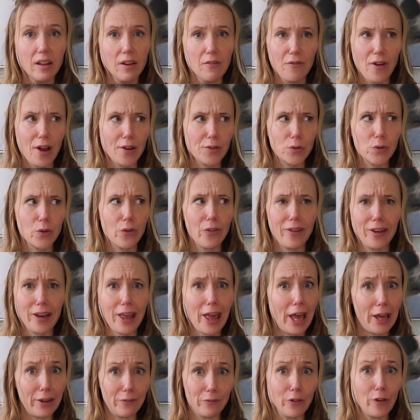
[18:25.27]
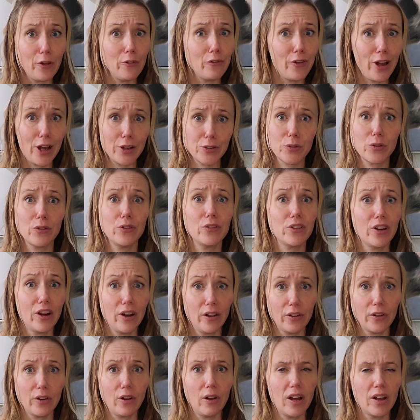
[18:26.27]
Faster than Advil, faster than
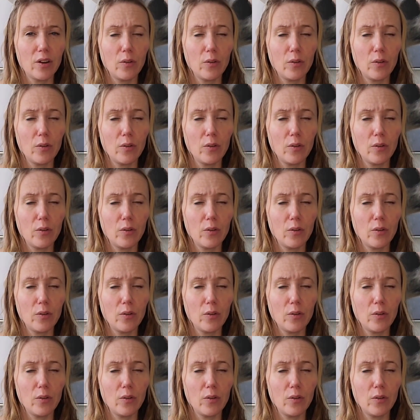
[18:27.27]
Tylenol.